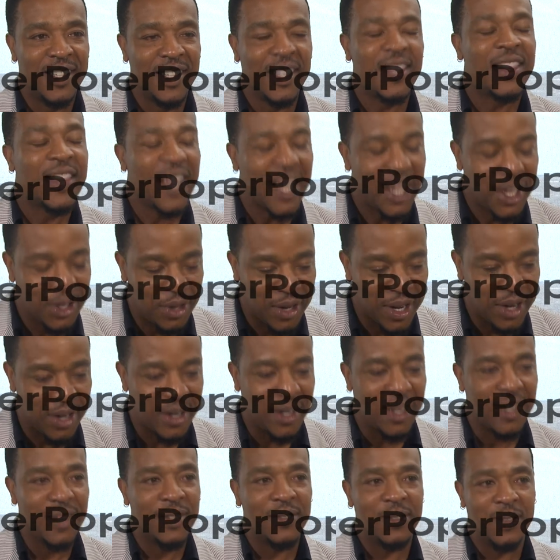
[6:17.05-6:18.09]
Thank you, Aaron.
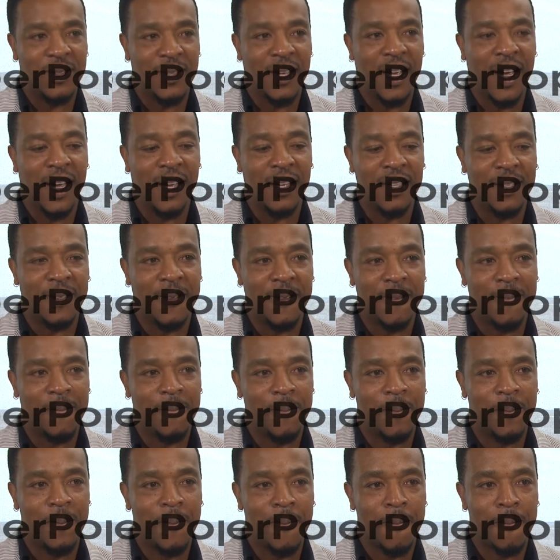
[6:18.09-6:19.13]
So uh, great to see you.
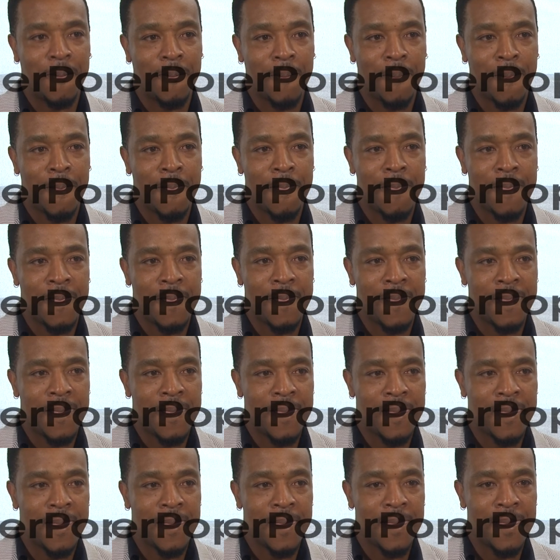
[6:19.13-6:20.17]
Anything else? Any other
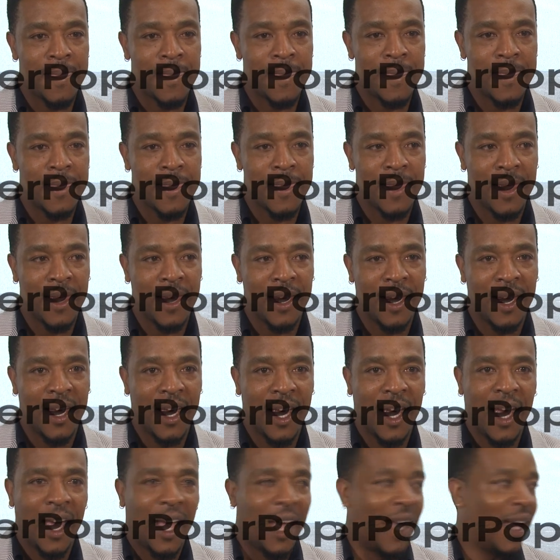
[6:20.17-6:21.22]
projects you're working on? I know you're busy with
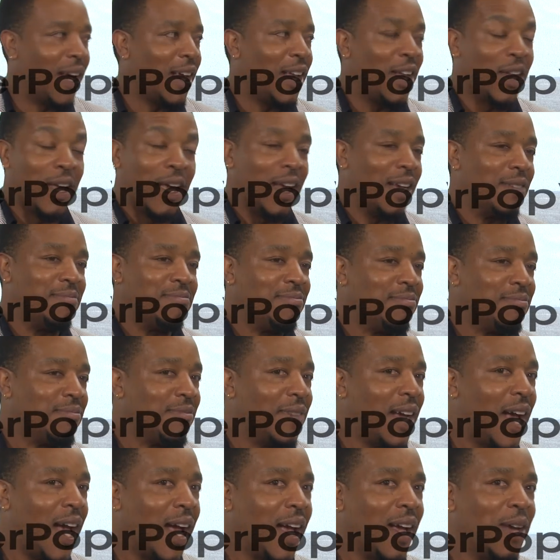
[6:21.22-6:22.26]
Grimm, but any
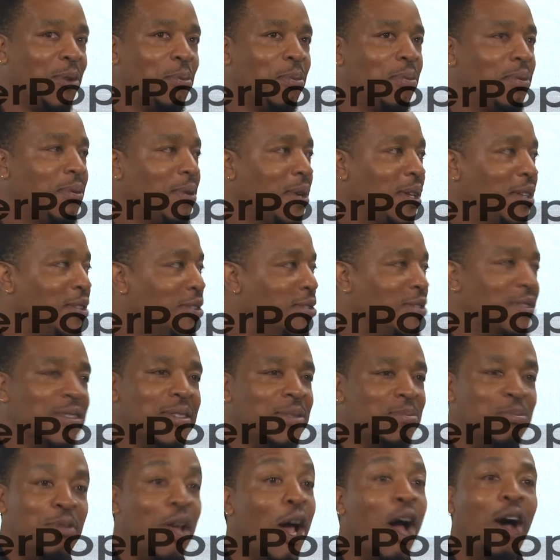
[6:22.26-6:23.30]
upcoming things?
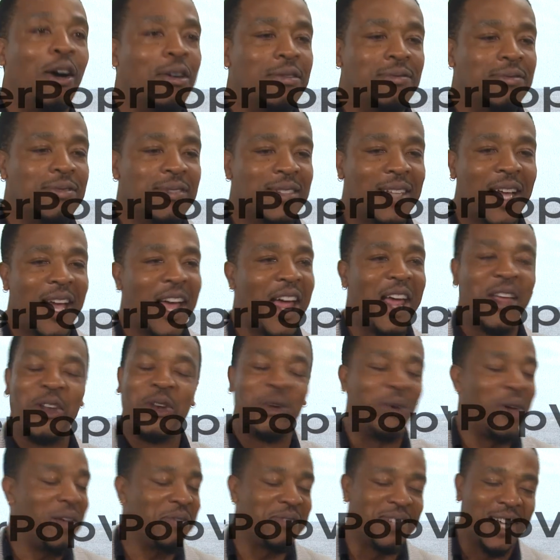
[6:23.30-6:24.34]
no, I
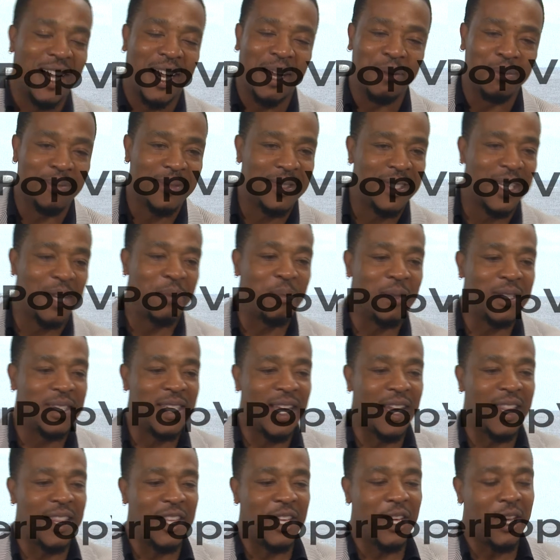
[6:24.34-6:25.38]
don't have time. Ten months
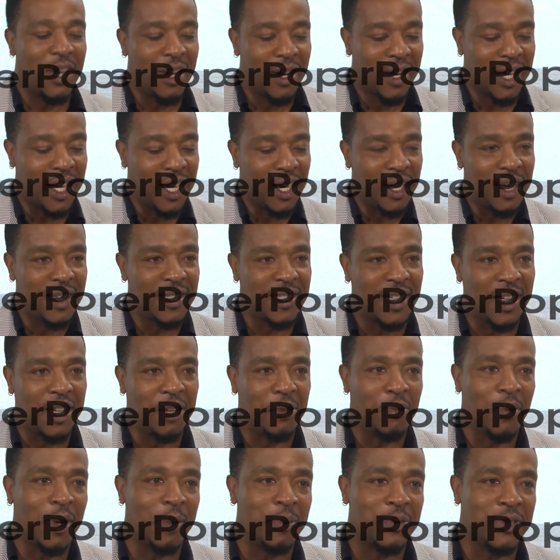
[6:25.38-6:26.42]
out of the year, Achilles
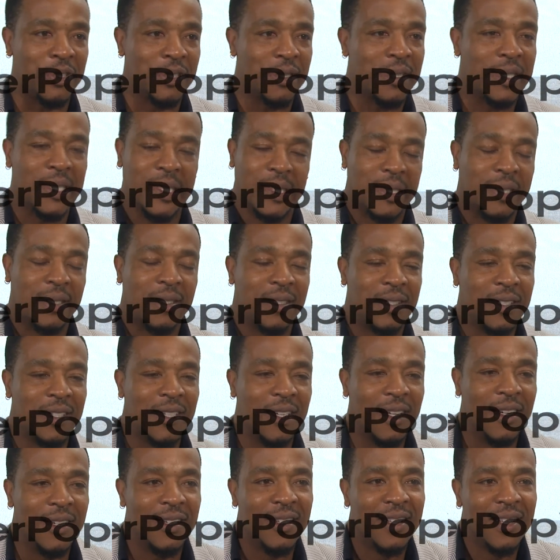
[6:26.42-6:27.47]
tendon rupture. It's you
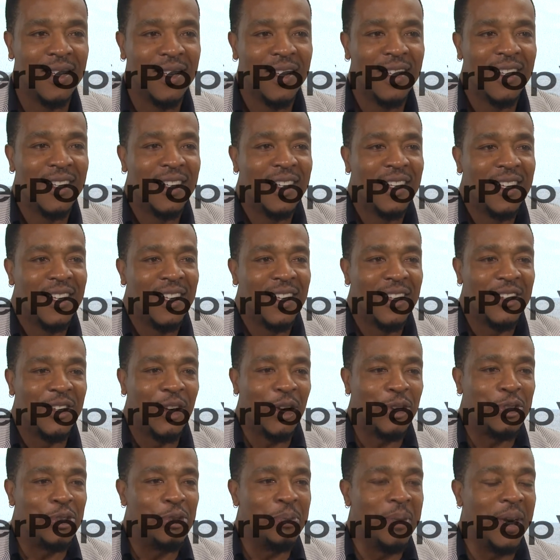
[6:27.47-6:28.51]
know, it's
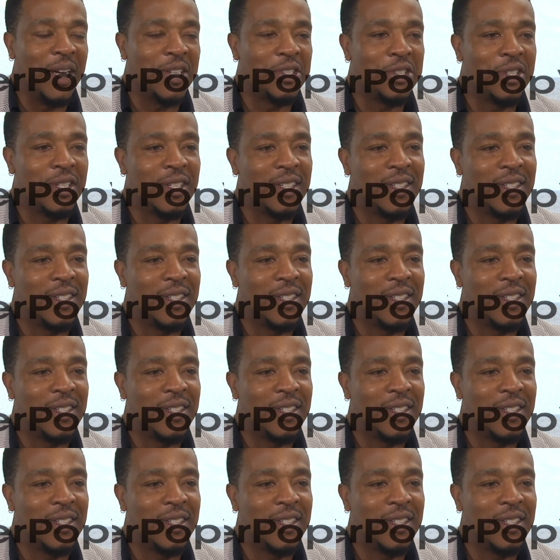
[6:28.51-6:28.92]
all too much.